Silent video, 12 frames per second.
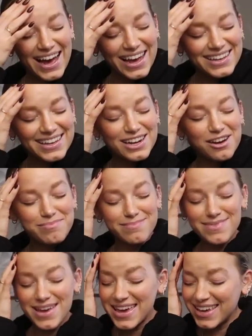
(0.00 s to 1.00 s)
I cannot
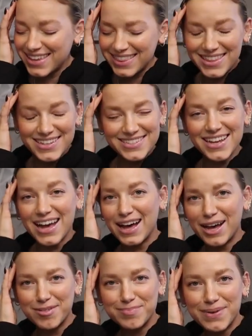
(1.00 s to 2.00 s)
make this
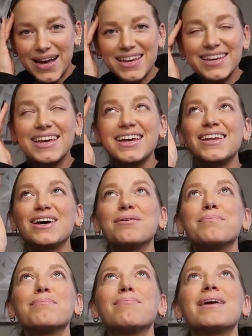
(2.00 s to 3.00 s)
up. I
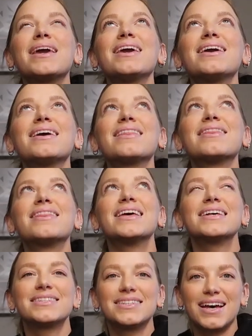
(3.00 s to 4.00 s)
cannot make
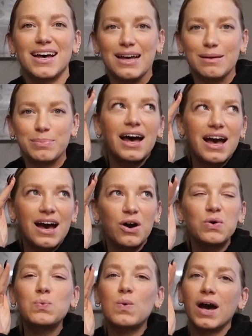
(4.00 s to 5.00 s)
this up.
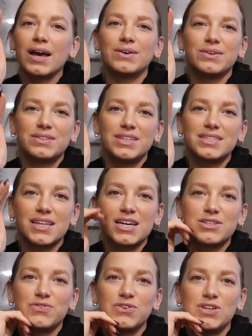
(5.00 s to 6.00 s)
How wild these
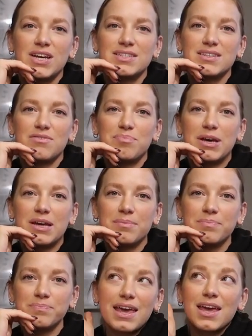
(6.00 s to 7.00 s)
last few days have
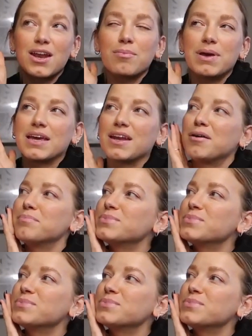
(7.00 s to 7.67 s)
been. I cannot make it up.